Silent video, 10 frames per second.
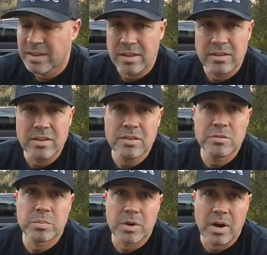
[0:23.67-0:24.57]
and these
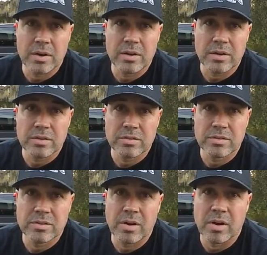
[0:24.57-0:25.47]

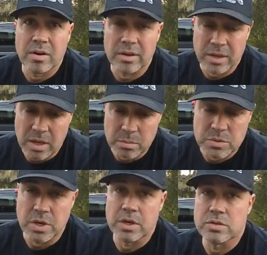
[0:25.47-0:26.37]
products are a game
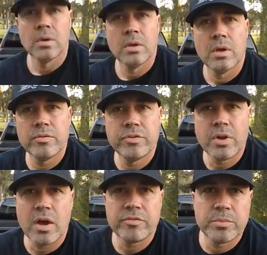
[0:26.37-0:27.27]
changer. If you're
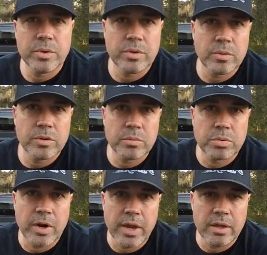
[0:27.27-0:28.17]
not familiar with the
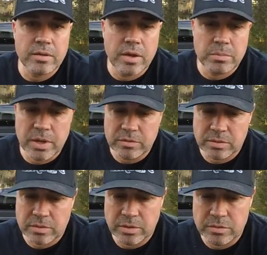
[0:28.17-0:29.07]
brand, they
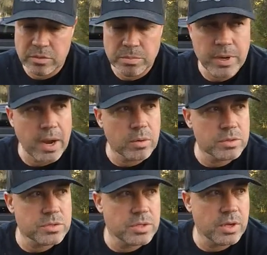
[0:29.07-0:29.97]
basically do power
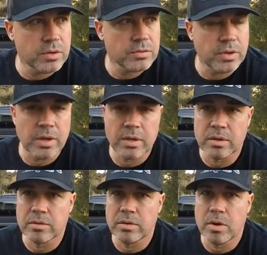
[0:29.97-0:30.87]
sticks
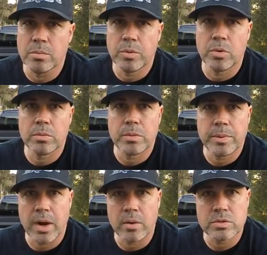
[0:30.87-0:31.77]
and you know portable
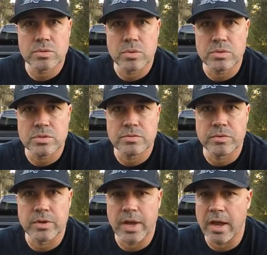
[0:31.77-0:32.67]
power sources
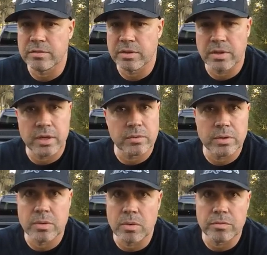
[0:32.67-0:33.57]
for guys that like to
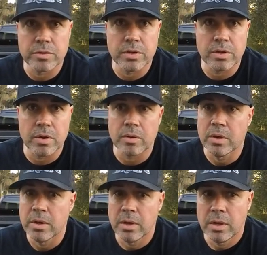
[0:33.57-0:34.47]
record video
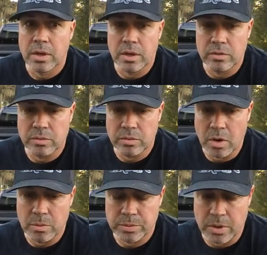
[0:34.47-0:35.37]
and do
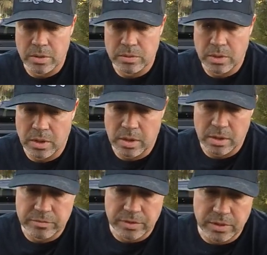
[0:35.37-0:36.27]
GoPro
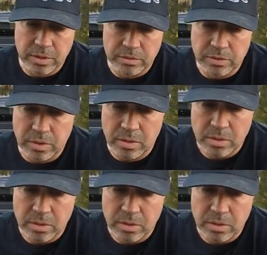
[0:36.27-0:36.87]
uh, videos. You know,